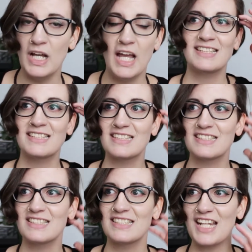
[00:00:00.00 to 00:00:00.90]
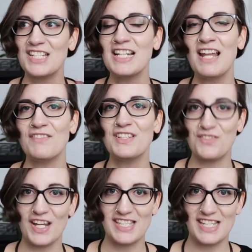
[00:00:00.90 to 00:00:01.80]
And Station 11
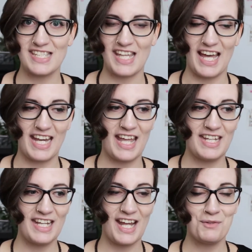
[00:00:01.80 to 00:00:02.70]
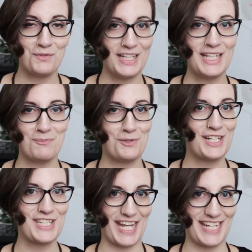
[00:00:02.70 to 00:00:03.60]
addresses that, and I really
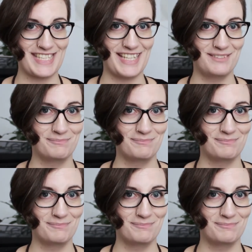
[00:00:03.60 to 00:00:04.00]
appreciate it.